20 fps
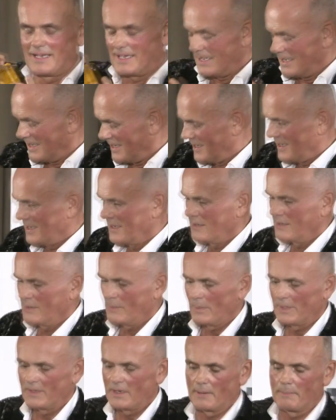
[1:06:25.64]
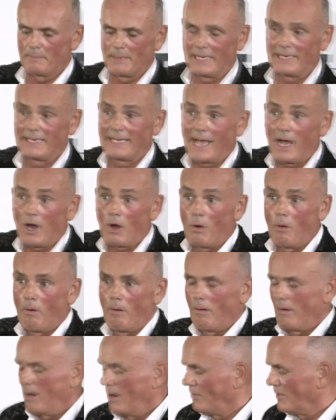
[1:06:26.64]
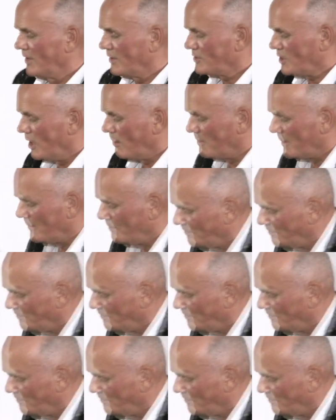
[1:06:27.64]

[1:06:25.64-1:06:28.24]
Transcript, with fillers: uh, with a big caron on the top